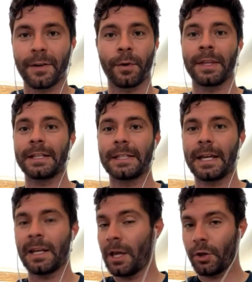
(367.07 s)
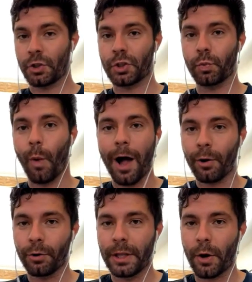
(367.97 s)
And when they did,
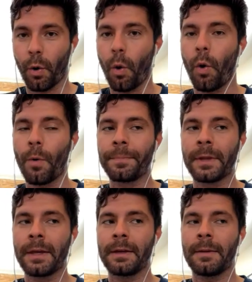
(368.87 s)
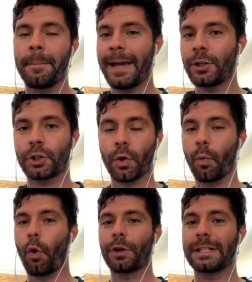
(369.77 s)
swallowed it whole, made sure
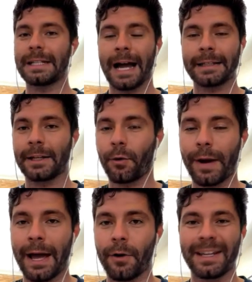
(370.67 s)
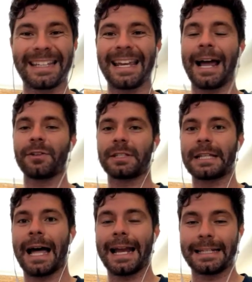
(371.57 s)
Ward did not get around and get
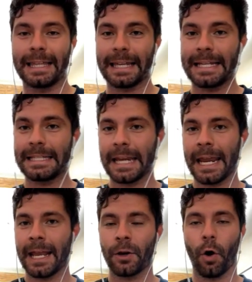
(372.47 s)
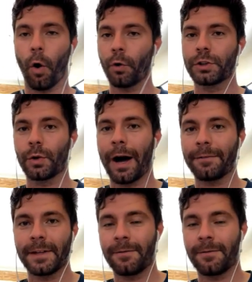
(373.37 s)
outside the contain all too often.